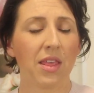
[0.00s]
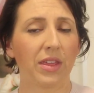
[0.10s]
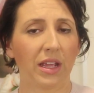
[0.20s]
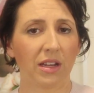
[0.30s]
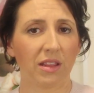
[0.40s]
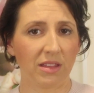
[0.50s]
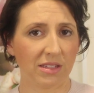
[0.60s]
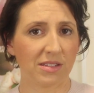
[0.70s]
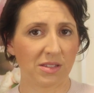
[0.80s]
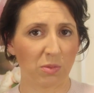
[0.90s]
then
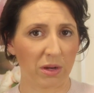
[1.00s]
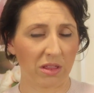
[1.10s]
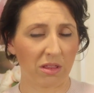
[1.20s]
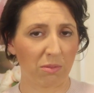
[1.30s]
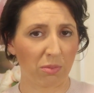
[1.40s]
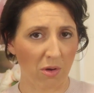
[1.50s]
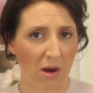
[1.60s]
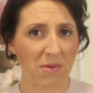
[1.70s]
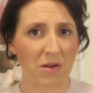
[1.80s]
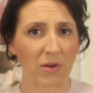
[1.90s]
this is one of the
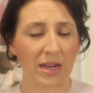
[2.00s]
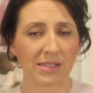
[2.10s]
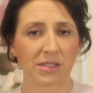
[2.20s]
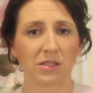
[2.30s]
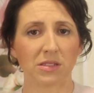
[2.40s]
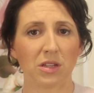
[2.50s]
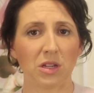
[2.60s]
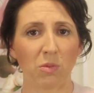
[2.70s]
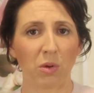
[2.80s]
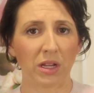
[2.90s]
primary reasons that
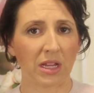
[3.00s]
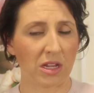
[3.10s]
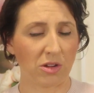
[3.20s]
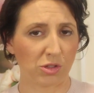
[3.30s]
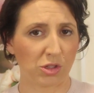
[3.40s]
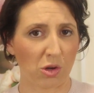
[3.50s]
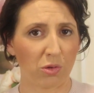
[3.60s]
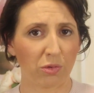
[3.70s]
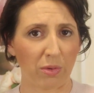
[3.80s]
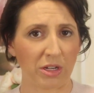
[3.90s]
you want to get your
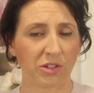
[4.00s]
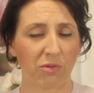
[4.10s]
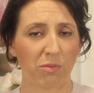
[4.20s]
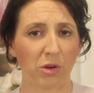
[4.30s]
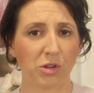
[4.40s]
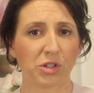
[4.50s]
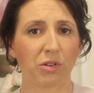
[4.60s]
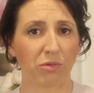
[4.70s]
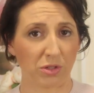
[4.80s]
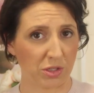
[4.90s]
shoulder range of
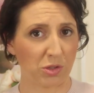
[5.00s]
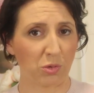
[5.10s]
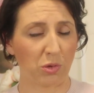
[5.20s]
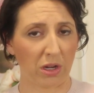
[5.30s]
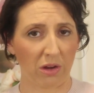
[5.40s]
motion restored